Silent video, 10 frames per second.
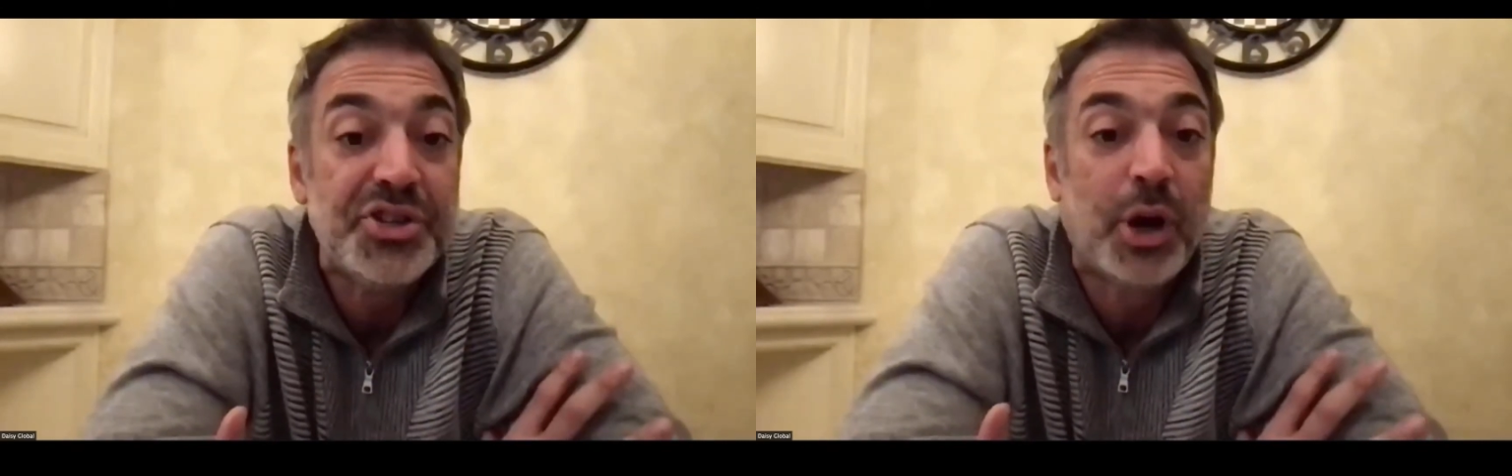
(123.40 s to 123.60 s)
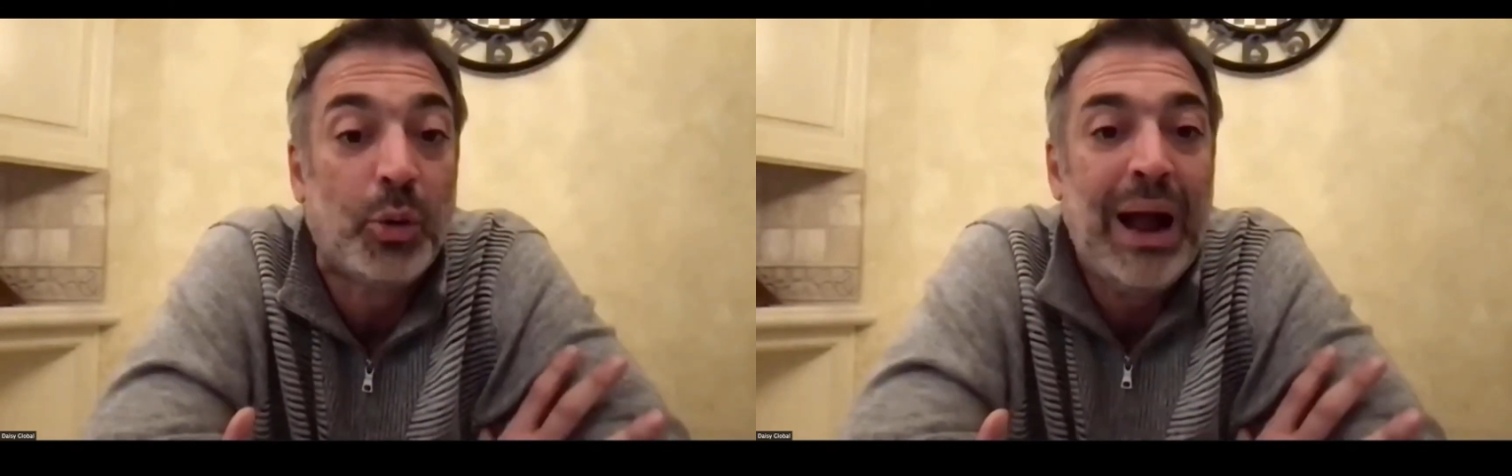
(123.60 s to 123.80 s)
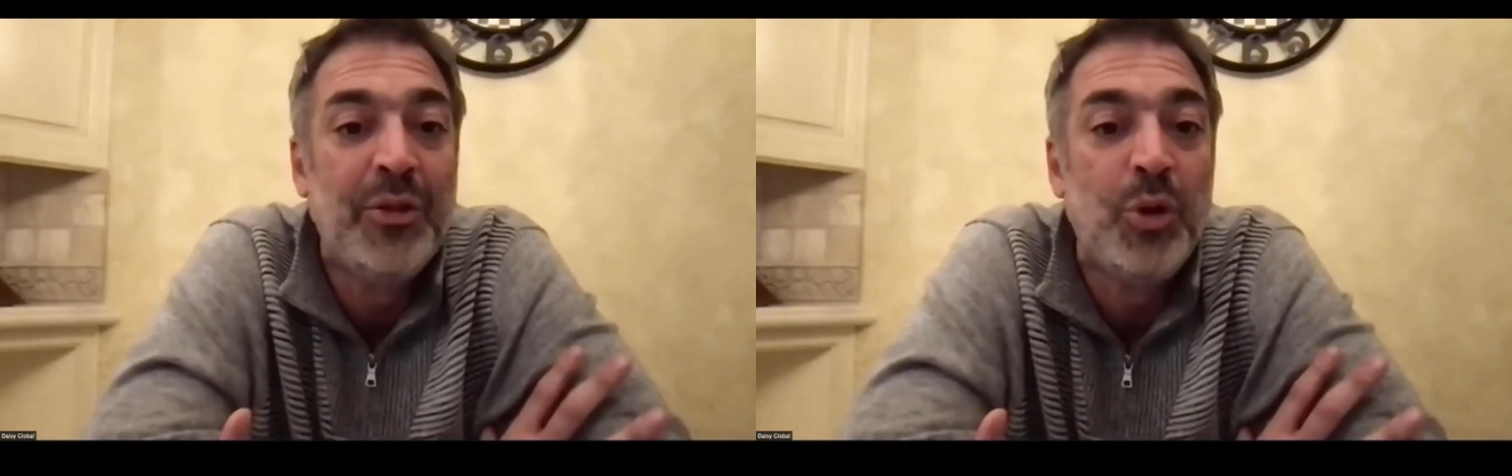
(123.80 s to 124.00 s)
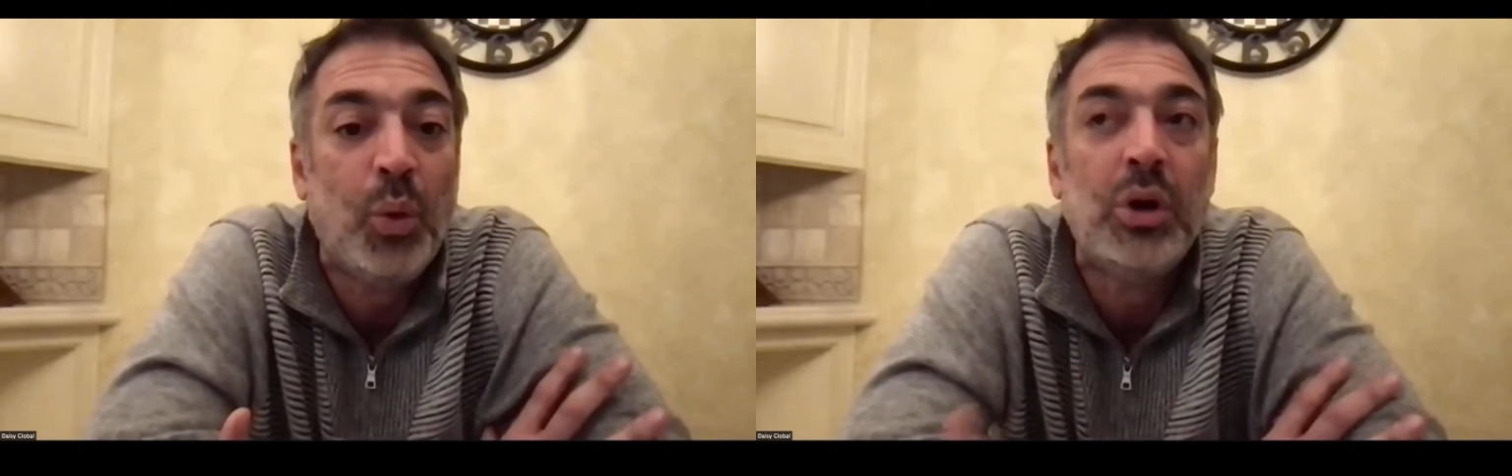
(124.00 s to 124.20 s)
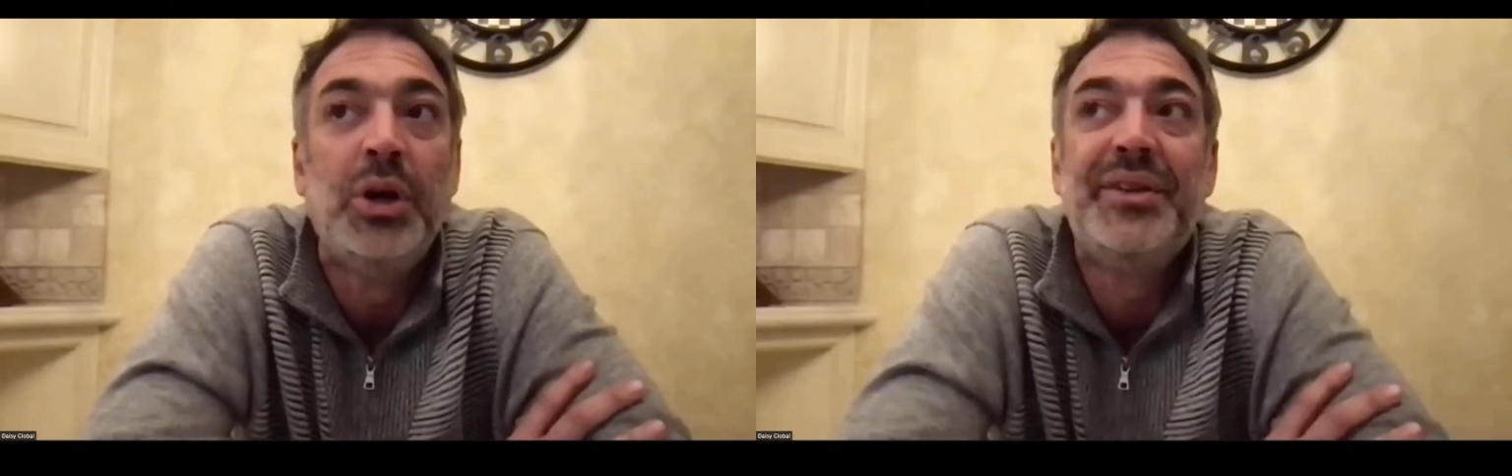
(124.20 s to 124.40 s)
around the
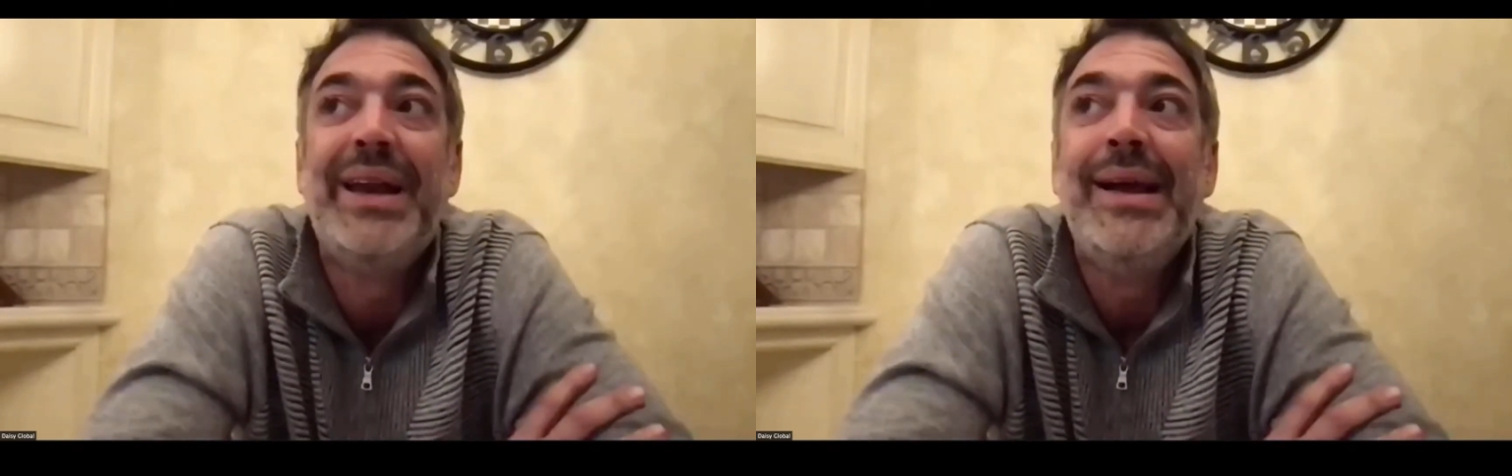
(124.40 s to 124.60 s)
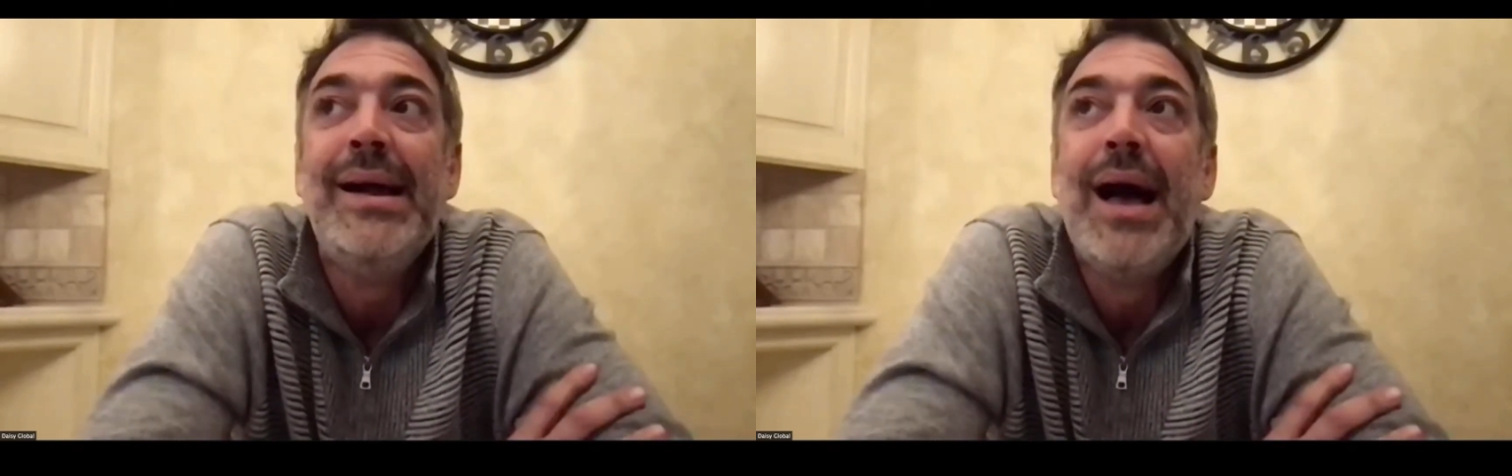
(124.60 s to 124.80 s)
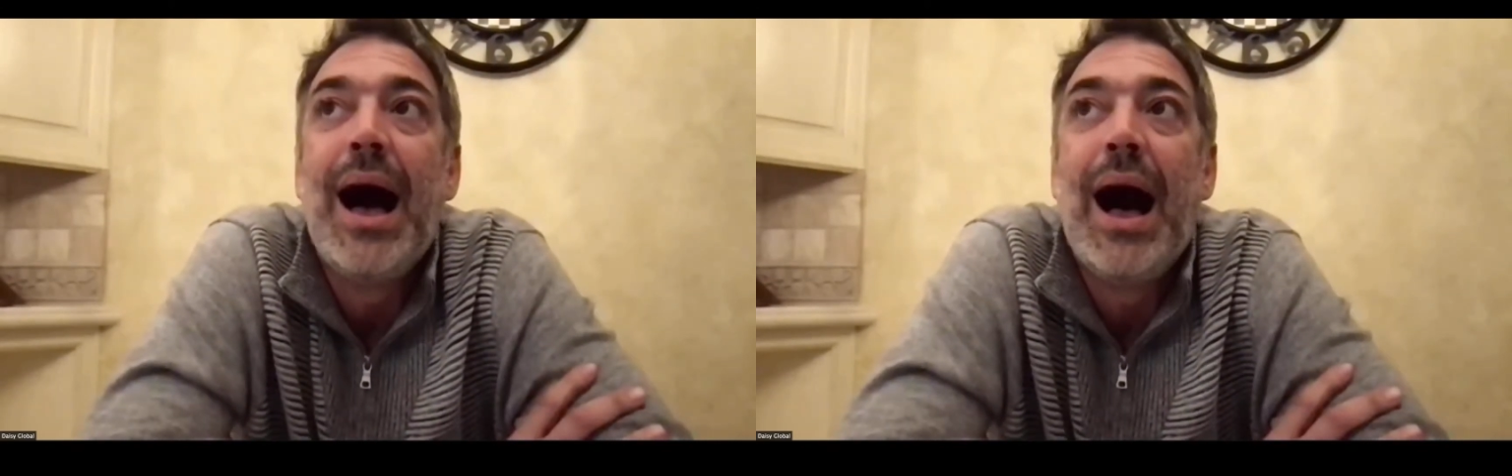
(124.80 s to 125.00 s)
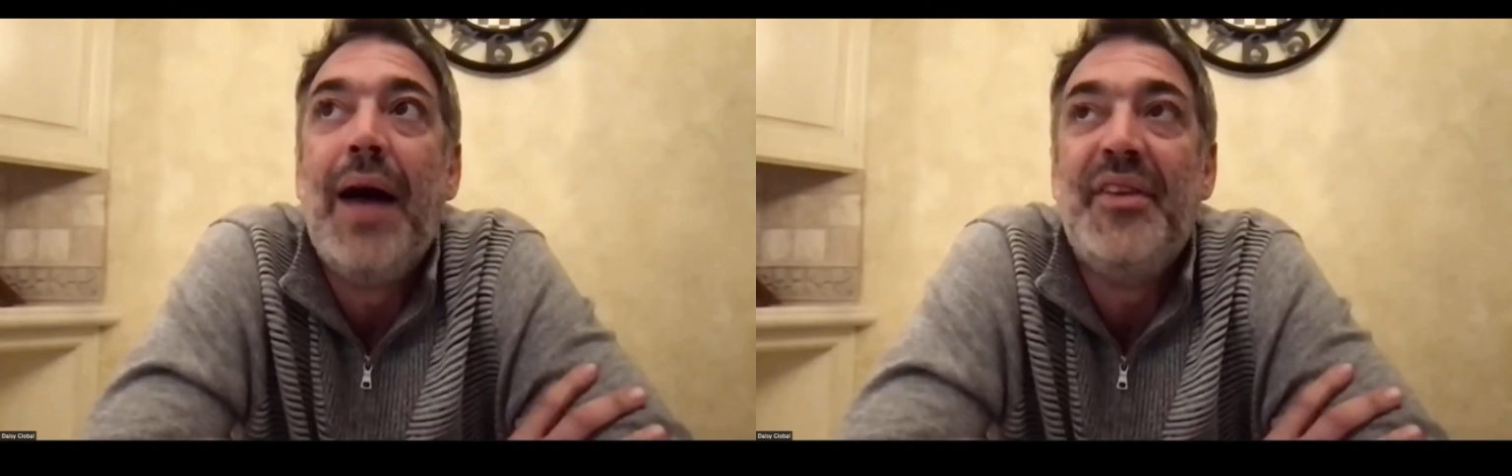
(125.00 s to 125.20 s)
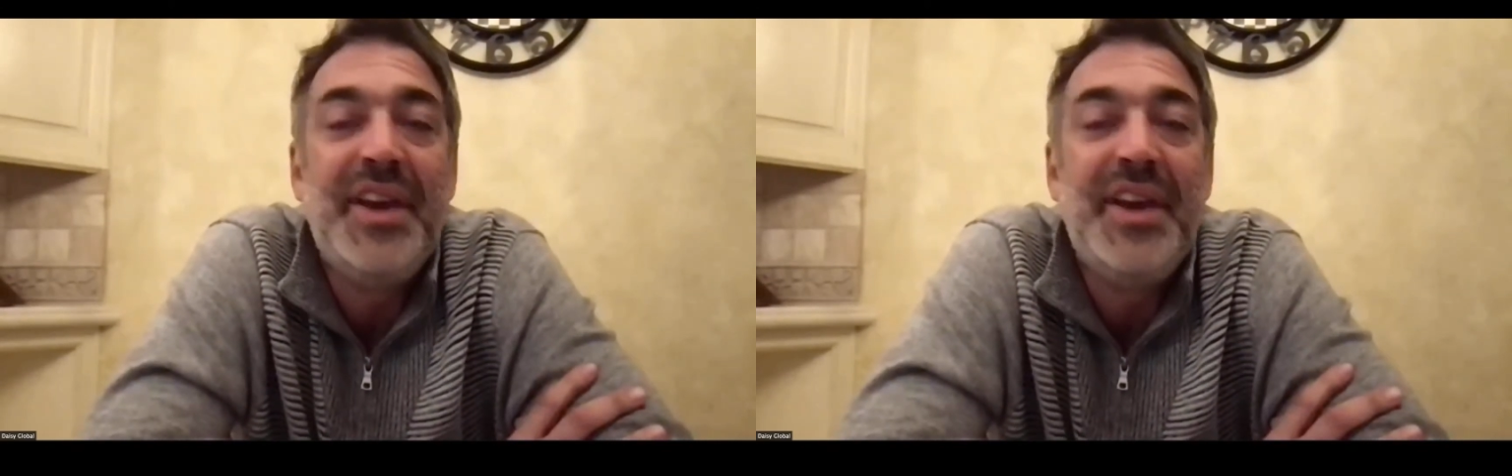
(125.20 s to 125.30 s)
world, and the